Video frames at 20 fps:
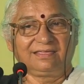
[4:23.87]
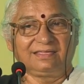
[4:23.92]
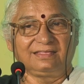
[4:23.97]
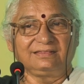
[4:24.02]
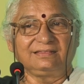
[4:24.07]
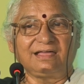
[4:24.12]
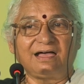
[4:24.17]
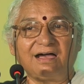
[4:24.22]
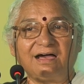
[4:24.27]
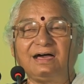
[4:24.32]

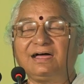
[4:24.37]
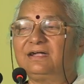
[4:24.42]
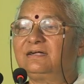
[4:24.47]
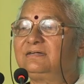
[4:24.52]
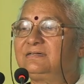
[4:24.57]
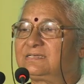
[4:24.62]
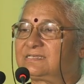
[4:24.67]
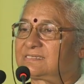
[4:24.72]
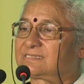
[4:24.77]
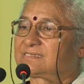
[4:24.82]
in the
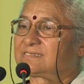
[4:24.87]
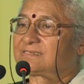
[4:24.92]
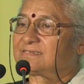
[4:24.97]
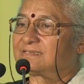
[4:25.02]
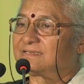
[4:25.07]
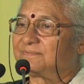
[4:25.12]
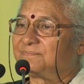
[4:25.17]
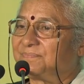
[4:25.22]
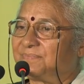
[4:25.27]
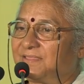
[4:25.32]
hearts
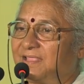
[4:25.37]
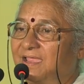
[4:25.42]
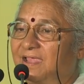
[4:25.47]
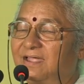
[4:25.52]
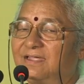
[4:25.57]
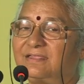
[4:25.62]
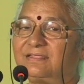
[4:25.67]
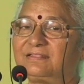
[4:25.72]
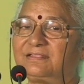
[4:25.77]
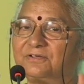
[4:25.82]

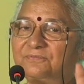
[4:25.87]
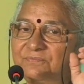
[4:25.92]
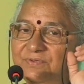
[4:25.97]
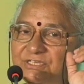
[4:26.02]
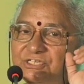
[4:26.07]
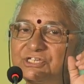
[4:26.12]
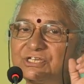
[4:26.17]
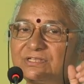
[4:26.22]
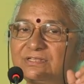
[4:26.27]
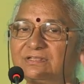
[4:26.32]
and in the
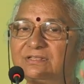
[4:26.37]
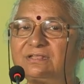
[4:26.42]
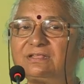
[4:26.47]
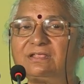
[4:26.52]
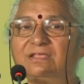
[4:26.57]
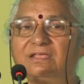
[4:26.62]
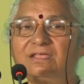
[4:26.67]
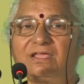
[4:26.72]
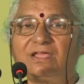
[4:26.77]
vision